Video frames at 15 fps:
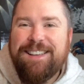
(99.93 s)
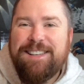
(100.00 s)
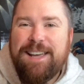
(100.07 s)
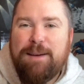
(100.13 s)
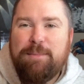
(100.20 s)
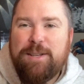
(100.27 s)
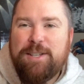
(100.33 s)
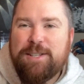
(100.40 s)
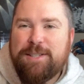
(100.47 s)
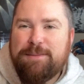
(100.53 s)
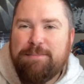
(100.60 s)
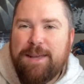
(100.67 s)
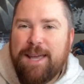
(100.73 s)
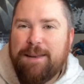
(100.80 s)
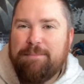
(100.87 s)
time to just,
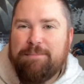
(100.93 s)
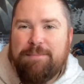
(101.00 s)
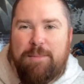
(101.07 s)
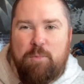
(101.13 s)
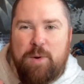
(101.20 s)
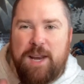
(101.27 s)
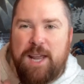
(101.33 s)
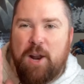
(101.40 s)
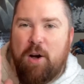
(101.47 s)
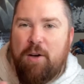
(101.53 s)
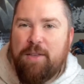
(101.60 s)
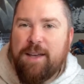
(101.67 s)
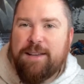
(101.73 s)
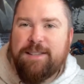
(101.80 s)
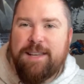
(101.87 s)
man, we need all
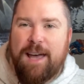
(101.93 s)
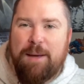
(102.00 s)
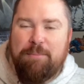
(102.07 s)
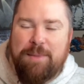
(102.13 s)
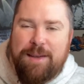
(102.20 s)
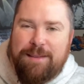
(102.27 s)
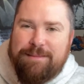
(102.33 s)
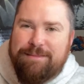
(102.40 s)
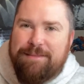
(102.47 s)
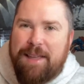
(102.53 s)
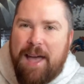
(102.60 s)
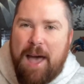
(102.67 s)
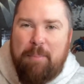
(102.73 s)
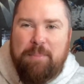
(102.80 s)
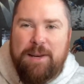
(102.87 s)
the excitement,
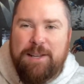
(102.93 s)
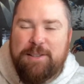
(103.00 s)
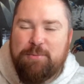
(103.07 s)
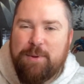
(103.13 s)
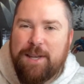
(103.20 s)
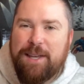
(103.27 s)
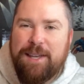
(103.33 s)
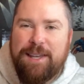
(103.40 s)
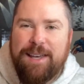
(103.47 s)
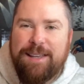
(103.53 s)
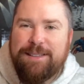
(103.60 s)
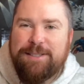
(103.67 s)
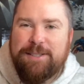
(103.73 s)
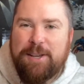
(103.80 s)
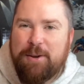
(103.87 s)
happiness we can
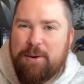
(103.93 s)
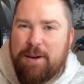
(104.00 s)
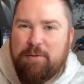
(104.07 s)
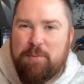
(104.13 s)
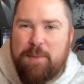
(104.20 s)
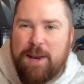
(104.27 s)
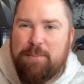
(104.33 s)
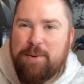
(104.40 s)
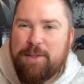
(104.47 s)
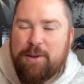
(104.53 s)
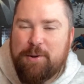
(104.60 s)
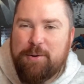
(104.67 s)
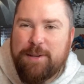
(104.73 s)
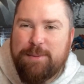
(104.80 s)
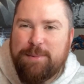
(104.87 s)
get. So everybody put their
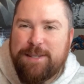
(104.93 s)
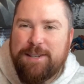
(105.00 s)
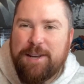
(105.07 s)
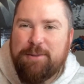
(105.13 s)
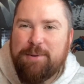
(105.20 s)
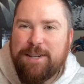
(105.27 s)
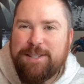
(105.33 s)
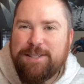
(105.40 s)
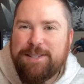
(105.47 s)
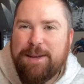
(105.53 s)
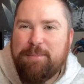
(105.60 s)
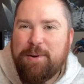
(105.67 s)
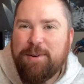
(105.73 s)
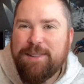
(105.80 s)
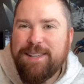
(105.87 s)
Christmas decorations up
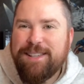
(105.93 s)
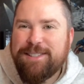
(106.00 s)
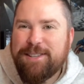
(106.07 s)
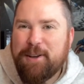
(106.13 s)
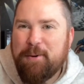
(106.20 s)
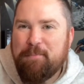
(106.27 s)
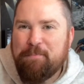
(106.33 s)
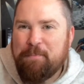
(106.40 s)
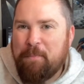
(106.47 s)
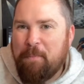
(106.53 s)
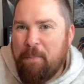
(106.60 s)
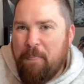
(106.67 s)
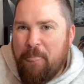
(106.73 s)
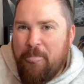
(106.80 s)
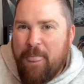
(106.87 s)
early. So,
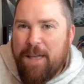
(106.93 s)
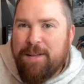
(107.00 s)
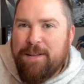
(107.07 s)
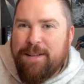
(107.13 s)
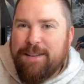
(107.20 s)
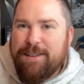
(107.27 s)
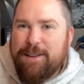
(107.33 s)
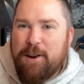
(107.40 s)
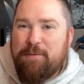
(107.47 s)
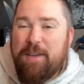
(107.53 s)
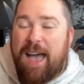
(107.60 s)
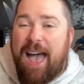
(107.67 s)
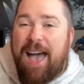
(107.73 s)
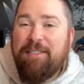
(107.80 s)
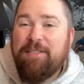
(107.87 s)
you know, if you
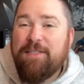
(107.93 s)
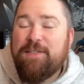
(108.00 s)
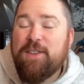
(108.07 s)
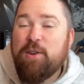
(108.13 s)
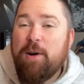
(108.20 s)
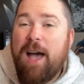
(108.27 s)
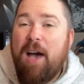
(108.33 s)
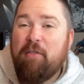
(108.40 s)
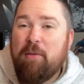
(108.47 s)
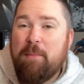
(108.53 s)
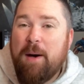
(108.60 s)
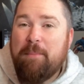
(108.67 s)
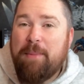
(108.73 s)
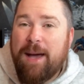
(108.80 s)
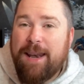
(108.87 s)
have, if you don't have them
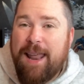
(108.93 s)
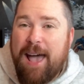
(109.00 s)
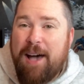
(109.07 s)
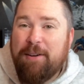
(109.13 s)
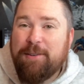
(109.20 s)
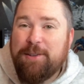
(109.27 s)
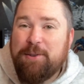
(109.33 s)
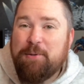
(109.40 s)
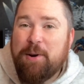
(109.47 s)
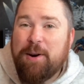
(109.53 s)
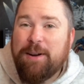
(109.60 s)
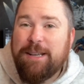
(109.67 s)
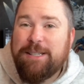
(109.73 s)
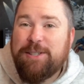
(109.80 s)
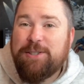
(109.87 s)
up by now, you are
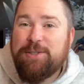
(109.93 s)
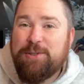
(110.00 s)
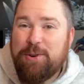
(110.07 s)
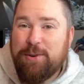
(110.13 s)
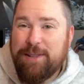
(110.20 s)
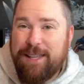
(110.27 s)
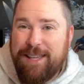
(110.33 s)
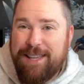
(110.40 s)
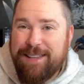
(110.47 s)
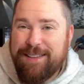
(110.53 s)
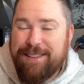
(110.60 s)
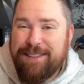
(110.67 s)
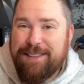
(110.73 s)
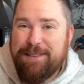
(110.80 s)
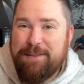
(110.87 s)
surely
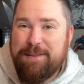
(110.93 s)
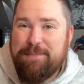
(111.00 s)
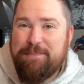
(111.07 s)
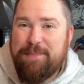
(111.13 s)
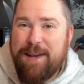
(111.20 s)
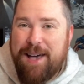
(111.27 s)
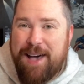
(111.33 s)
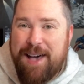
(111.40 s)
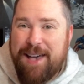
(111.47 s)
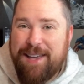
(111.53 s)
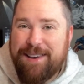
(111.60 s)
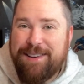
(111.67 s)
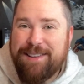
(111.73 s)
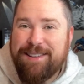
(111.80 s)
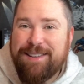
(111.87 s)

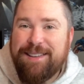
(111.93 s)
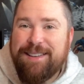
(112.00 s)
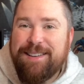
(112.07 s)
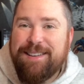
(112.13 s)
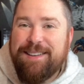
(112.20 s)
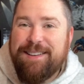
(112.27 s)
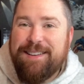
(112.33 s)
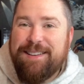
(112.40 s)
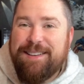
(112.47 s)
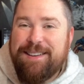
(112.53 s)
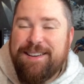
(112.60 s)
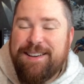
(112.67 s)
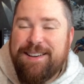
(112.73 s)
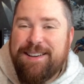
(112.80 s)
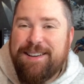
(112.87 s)
behind,
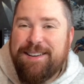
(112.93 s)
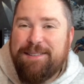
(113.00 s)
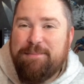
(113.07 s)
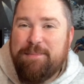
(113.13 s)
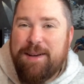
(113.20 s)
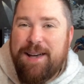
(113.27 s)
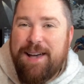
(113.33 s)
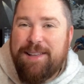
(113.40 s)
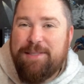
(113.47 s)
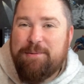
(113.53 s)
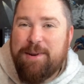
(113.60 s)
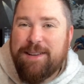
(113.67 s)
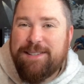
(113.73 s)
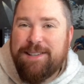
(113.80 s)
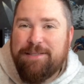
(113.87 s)
uh, behind the
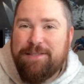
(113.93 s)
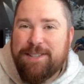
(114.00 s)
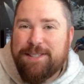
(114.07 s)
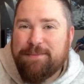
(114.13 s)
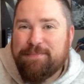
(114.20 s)
rest of us.